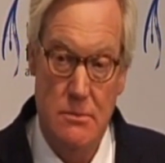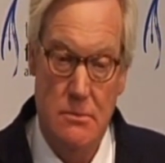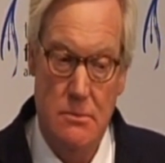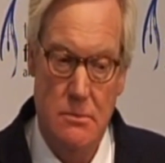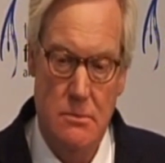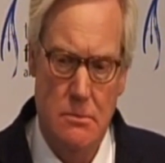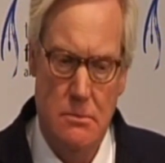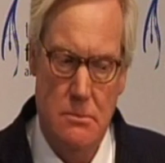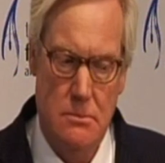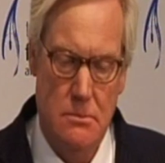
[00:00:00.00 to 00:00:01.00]

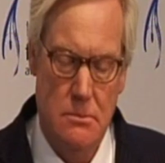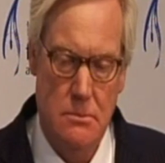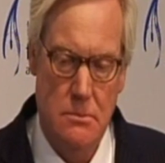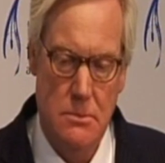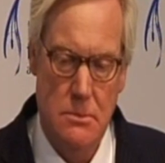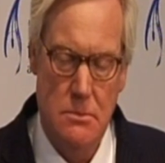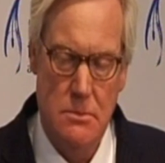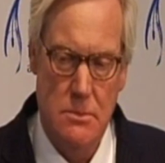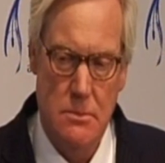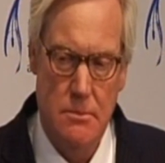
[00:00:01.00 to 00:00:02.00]

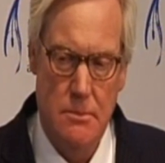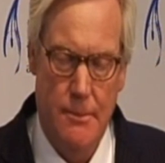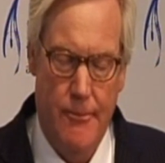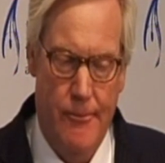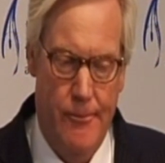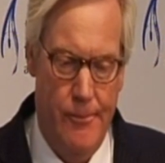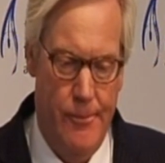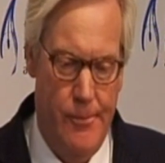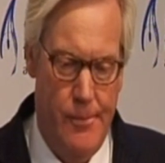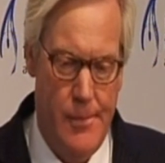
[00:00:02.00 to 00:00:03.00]

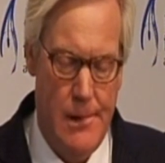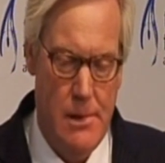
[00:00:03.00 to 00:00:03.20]
(no one is talking)